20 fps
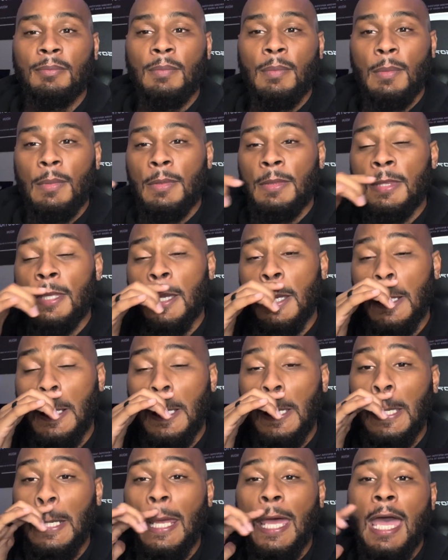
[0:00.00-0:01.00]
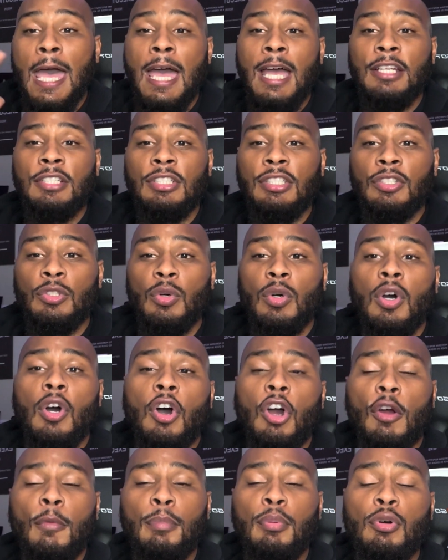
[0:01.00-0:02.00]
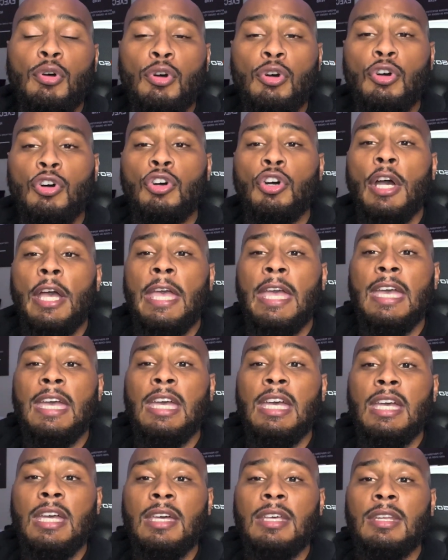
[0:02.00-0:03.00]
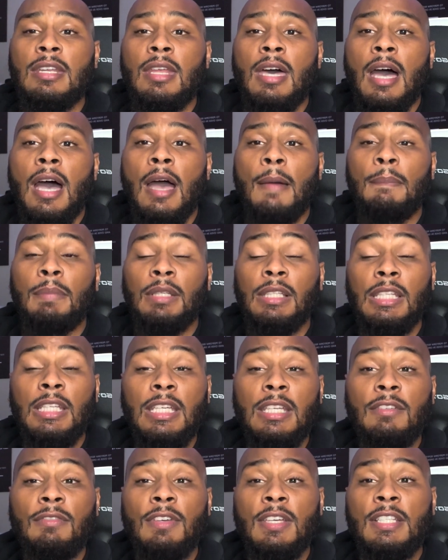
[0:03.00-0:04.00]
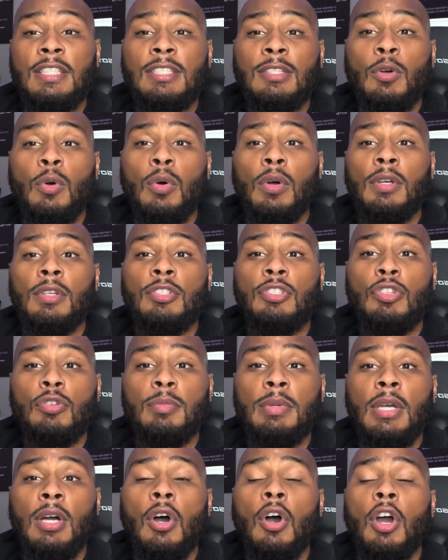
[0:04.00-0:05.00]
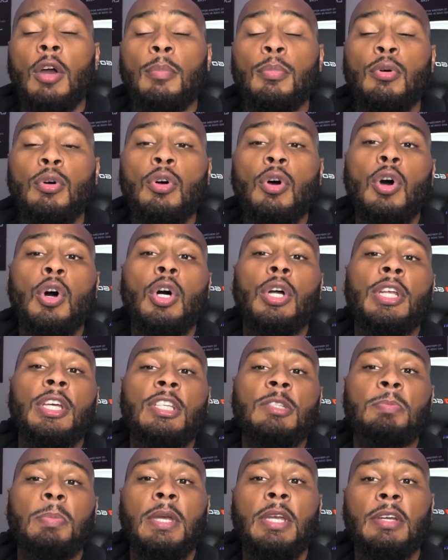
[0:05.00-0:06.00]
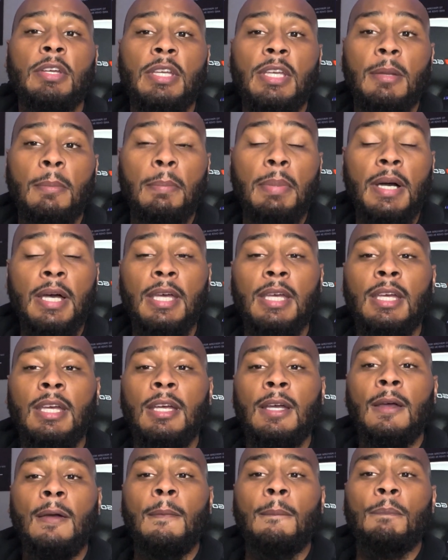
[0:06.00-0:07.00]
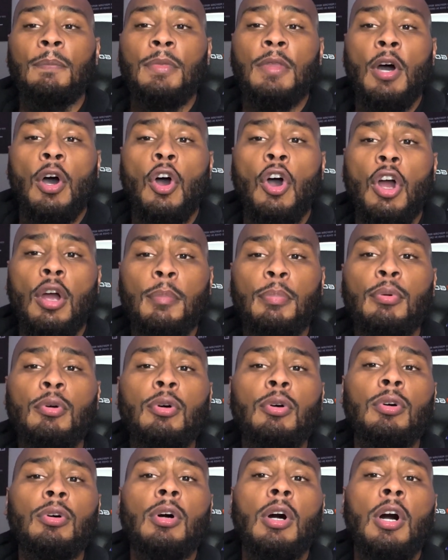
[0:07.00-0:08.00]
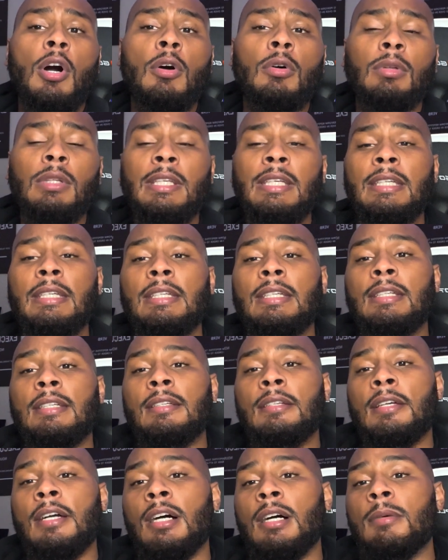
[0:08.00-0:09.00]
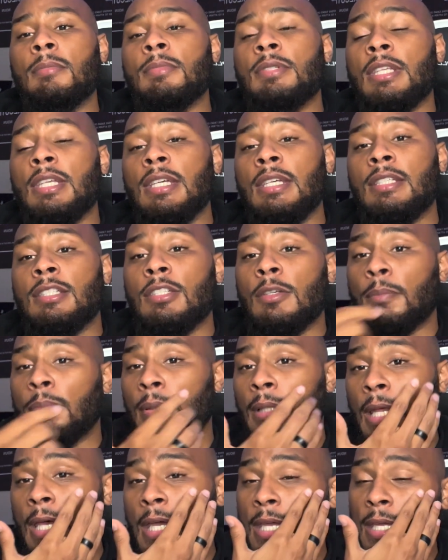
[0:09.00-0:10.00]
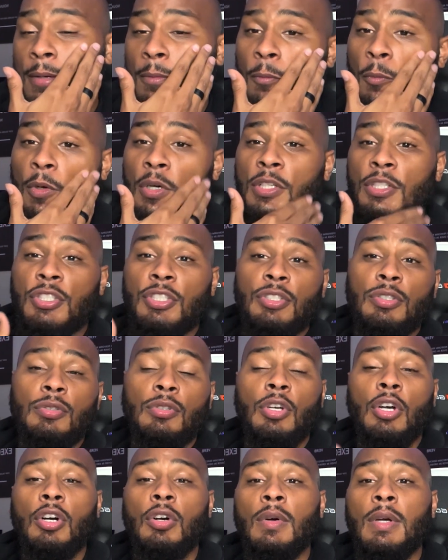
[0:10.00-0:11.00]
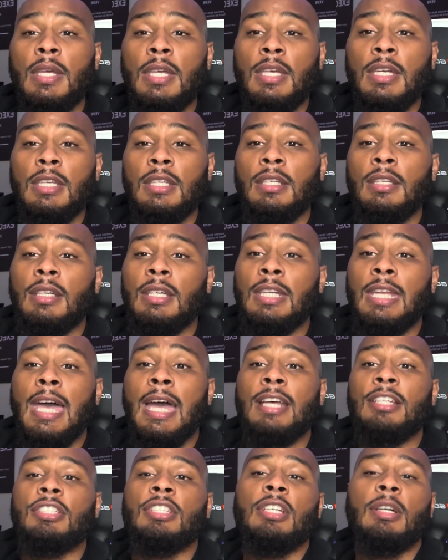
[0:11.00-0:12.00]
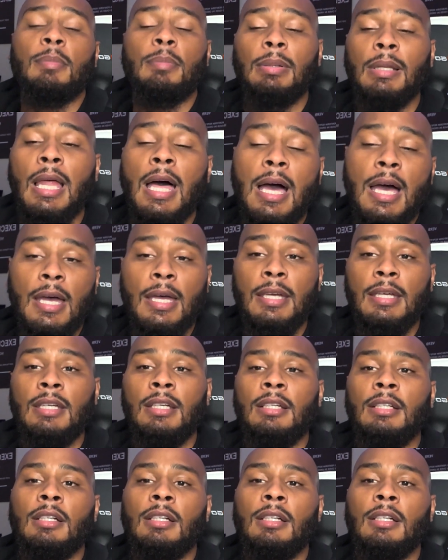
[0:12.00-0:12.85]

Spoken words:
They're going to actually do a hard pull, and I believe it's going to be a hard pull on Experian, but the hard pull only comes into play once you go in and actually apply